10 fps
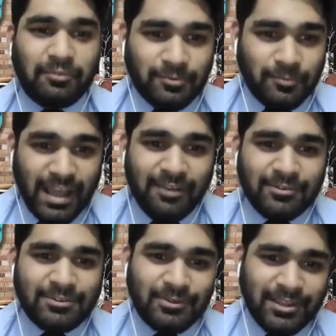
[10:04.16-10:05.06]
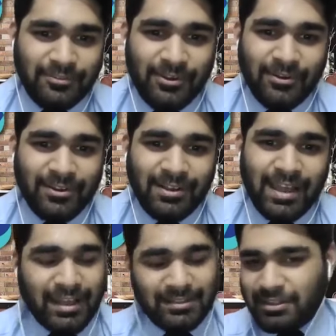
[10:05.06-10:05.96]
was what I was looking for.
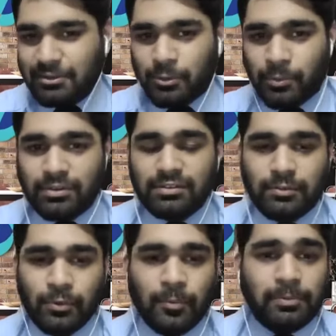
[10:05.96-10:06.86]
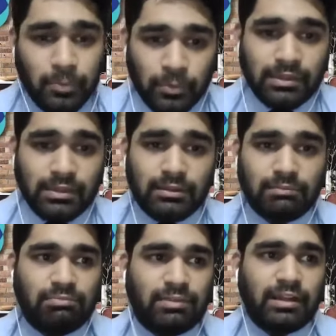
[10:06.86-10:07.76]
And the total scope, total
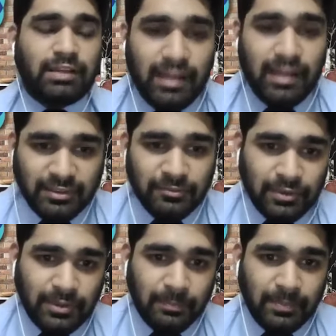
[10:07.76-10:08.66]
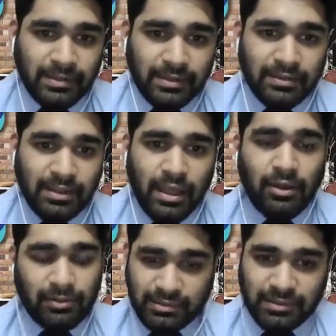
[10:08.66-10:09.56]
like direction for the patent
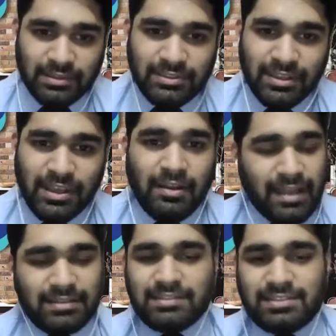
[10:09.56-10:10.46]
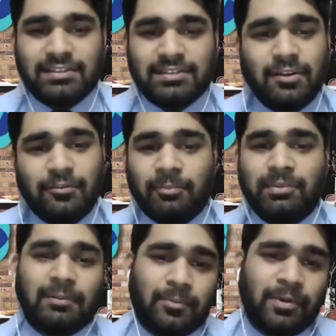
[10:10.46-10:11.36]
or the search has changed from
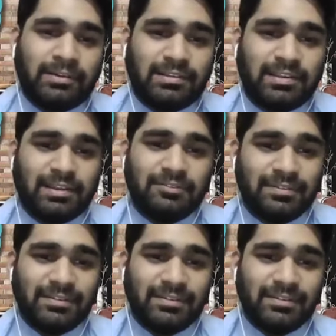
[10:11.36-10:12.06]
that point itself.